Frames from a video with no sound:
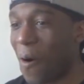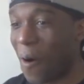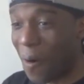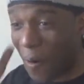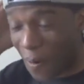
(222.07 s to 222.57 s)

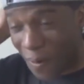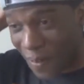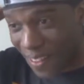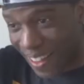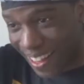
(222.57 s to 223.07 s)
Uh-oh.
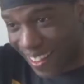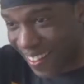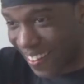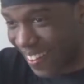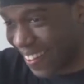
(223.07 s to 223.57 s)

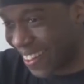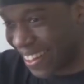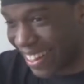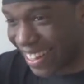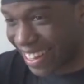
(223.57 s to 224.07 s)

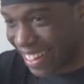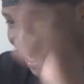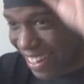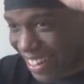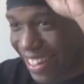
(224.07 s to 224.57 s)
What?
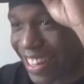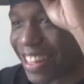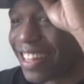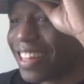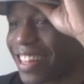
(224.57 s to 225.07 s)

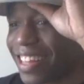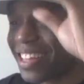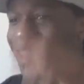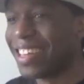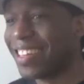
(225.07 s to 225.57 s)

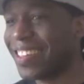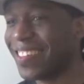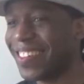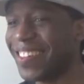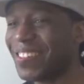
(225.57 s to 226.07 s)
Turn
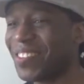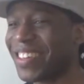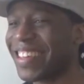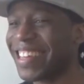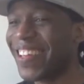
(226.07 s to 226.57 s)
What
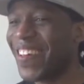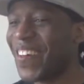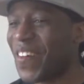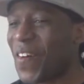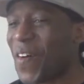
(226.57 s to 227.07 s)
is it?
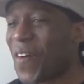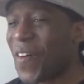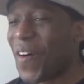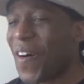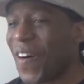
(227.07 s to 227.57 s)

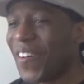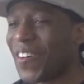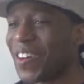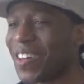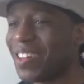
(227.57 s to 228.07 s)

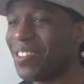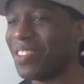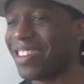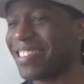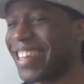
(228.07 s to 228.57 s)
What is it?